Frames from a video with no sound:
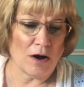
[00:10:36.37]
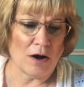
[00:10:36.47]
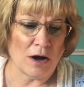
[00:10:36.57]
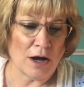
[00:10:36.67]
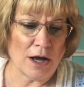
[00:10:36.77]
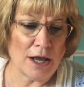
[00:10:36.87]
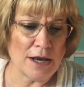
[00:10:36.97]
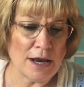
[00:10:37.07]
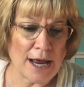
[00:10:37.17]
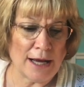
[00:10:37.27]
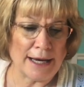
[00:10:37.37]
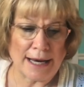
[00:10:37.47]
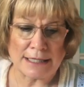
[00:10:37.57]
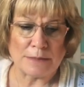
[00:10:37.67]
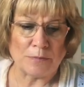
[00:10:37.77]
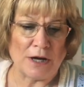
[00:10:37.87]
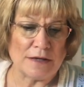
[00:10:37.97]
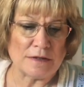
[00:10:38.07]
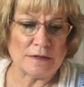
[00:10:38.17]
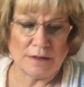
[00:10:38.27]
on
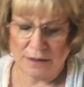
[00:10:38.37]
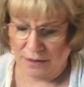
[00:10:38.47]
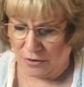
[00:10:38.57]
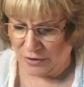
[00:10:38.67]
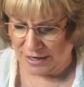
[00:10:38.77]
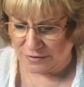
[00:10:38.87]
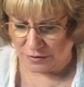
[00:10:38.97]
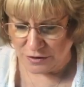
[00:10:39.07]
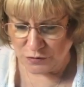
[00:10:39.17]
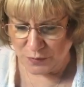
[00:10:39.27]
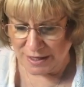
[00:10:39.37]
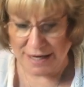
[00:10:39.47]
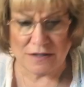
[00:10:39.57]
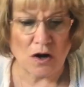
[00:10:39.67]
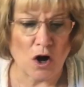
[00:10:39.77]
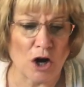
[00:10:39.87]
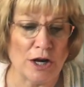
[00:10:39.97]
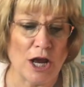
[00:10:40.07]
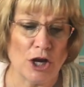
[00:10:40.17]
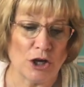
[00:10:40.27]
AliExpress. Okay, so this one is called
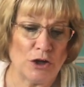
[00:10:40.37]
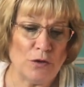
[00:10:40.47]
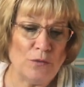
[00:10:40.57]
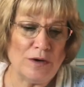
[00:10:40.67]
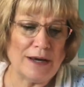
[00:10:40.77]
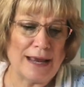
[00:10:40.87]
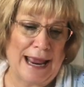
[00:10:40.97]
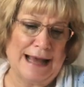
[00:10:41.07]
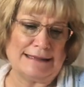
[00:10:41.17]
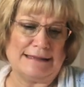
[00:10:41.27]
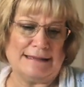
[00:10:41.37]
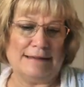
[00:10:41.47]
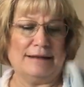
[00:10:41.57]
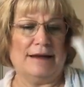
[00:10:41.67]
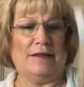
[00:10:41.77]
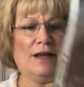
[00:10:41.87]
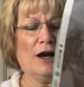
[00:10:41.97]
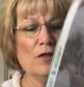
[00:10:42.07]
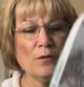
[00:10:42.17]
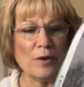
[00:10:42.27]
Cute Cats, and
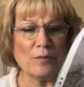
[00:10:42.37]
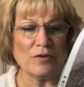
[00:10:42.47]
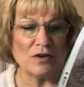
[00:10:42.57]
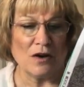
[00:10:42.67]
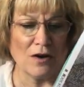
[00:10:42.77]
the other one was